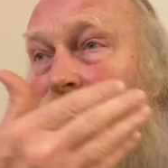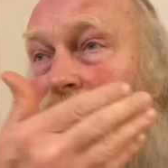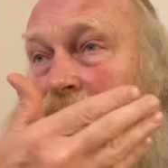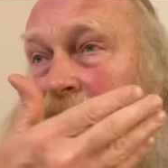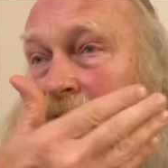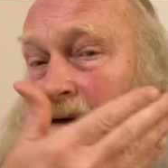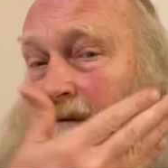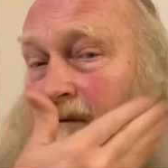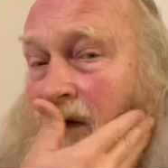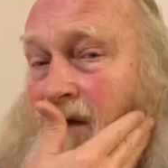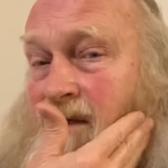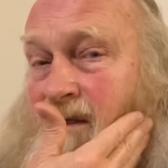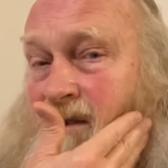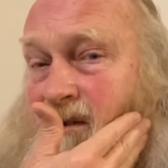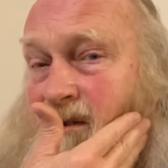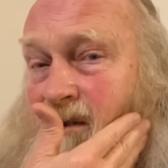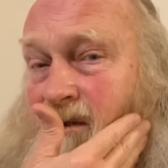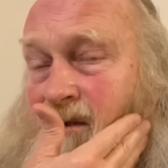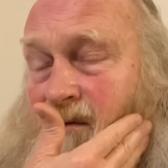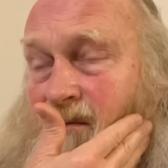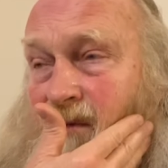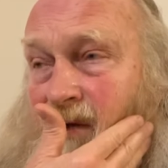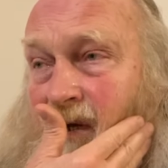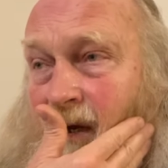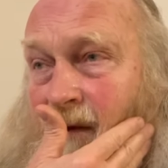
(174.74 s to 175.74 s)
give unto
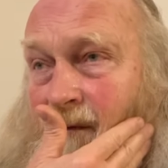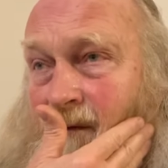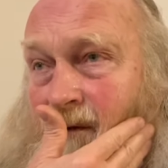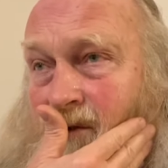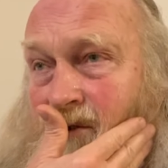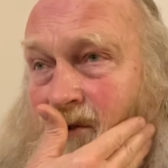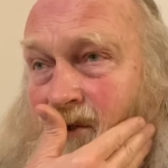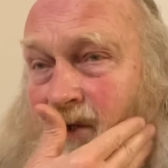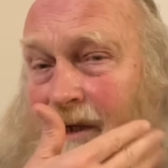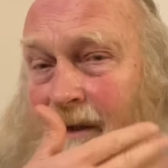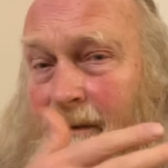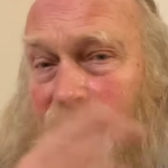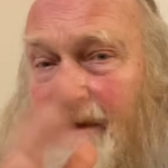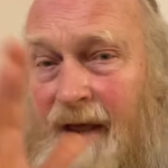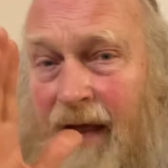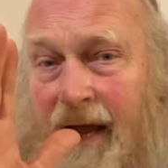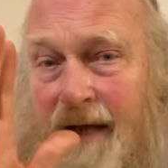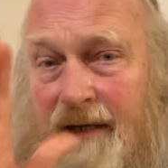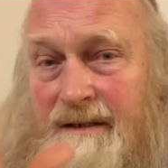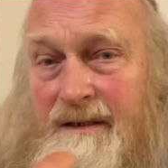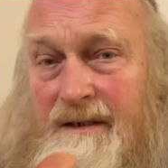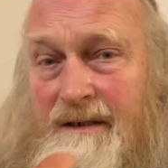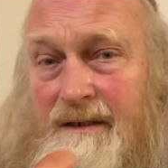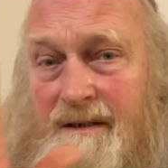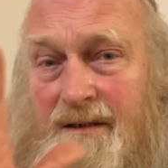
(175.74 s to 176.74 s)
them the other cheek.
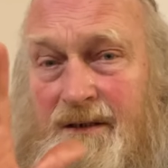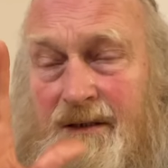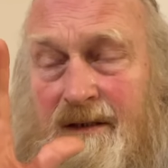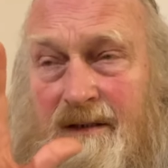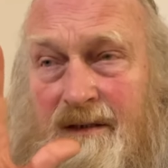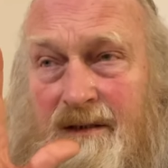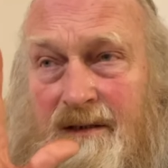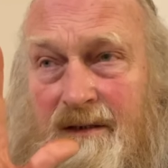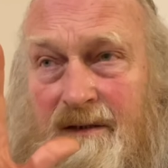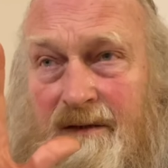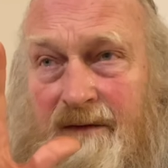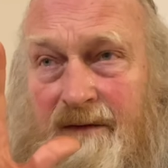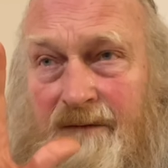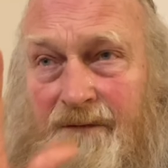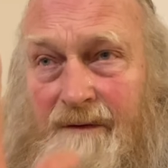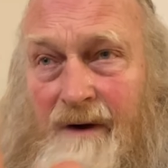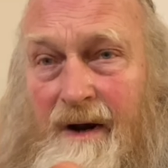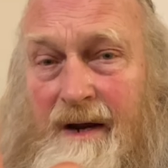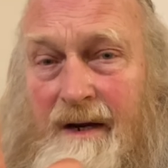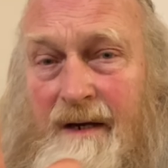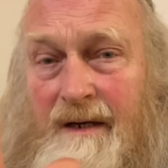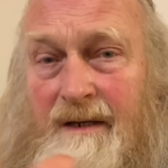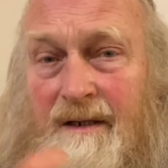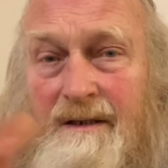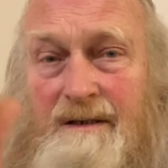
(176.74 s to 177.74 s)
That is the
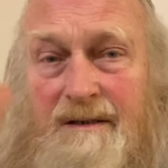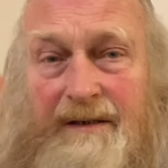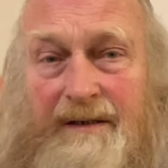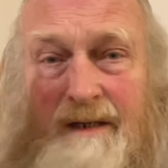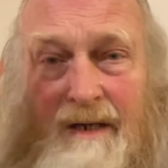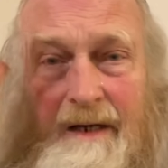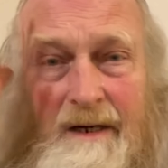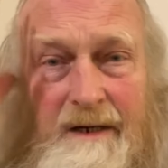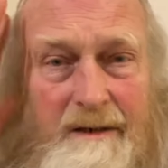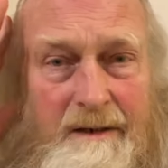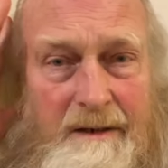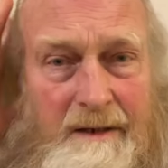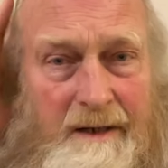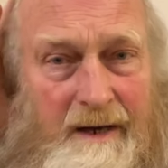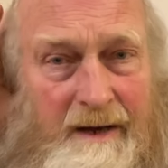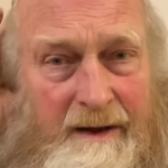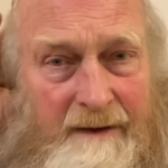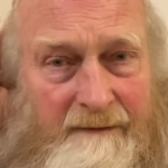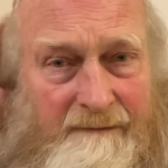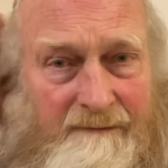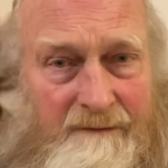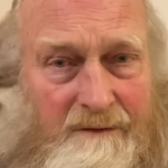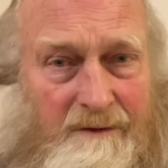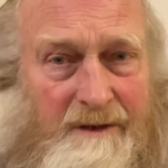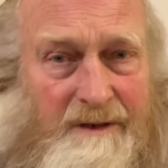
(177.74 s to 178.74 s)
phrase, and
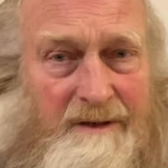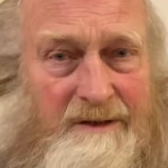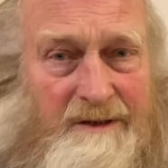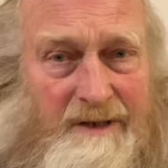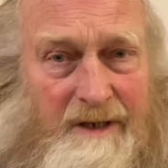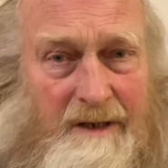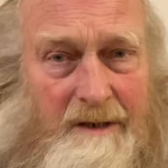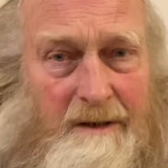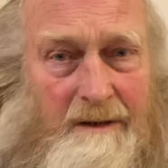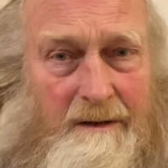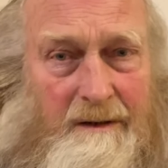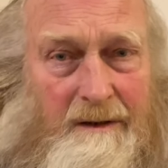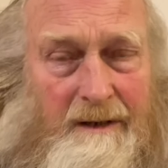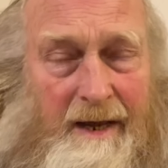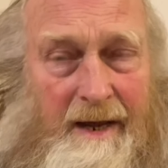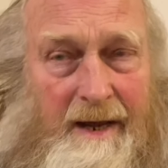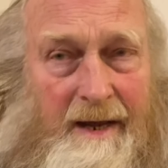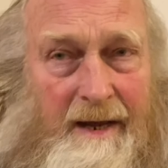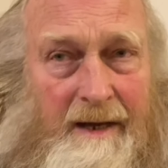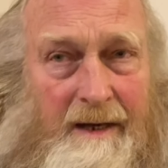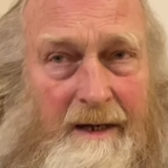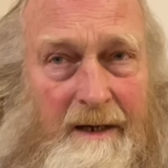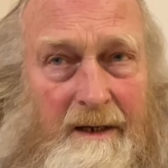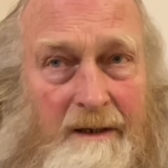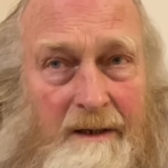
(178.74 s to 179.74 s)
every single
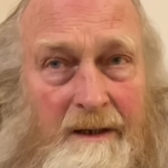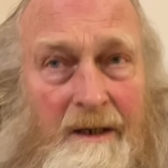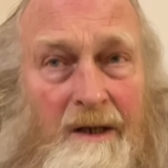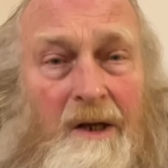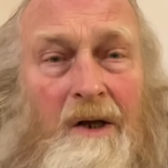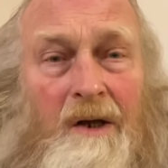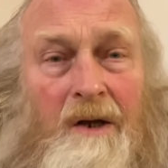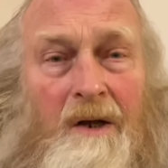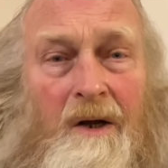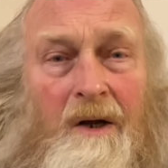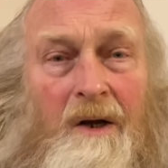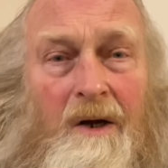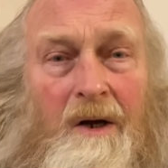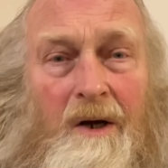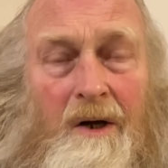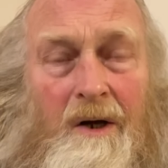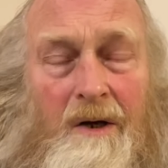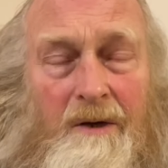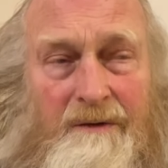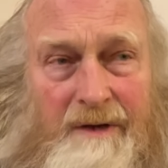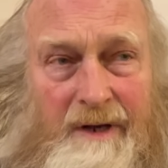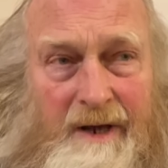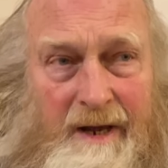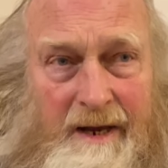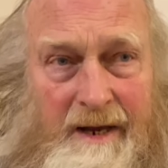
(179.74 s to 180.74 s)
hair
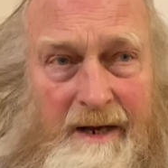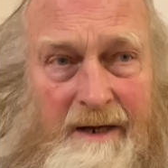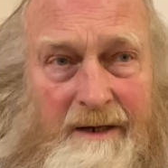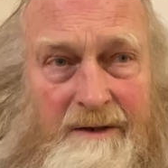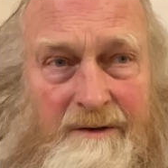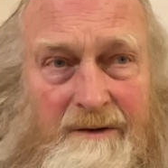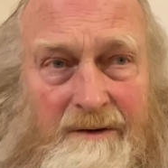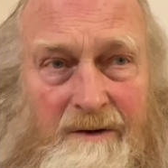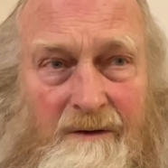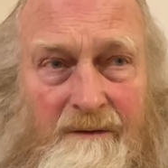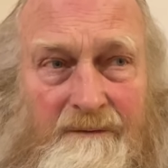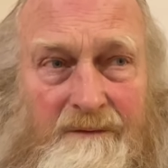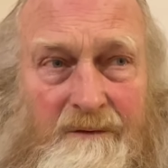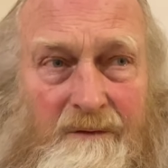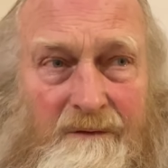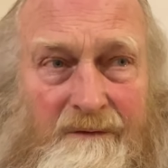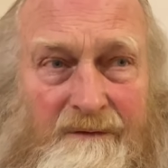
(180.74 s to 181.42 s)
on the head of your